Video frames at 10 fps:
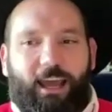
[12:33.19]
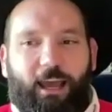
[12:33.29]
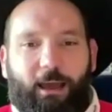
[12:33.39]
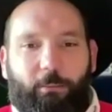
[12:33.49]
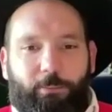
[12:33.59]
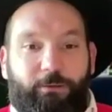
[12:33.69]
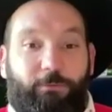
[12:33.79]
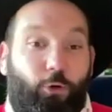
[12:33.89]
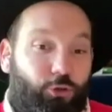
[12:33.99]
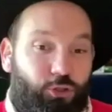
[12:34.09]
Um,
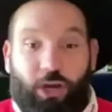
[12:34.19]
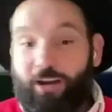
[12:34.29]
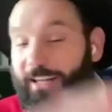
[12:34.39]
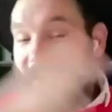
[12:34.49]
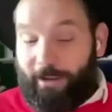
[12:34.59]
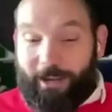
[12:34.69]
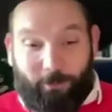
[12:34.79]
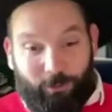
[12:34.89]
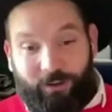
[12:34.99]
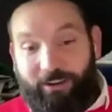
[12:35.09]
before you start coming
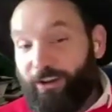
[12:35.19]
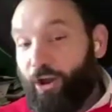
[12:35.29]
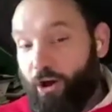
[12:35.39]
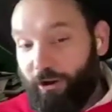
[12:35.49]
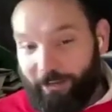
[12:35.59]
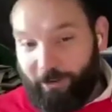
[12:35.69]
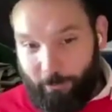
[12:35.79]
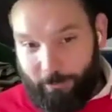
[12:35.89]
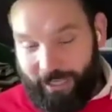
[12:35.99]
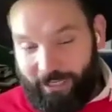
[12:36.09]
up with very long and
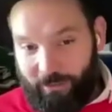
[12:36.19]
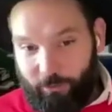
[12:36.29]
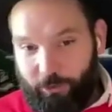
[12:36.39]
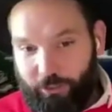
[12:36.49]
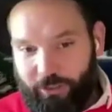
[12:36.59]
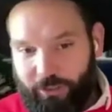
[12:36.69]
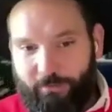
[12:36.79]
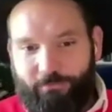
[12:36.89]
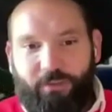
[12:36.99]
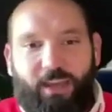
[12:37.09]
complicated words.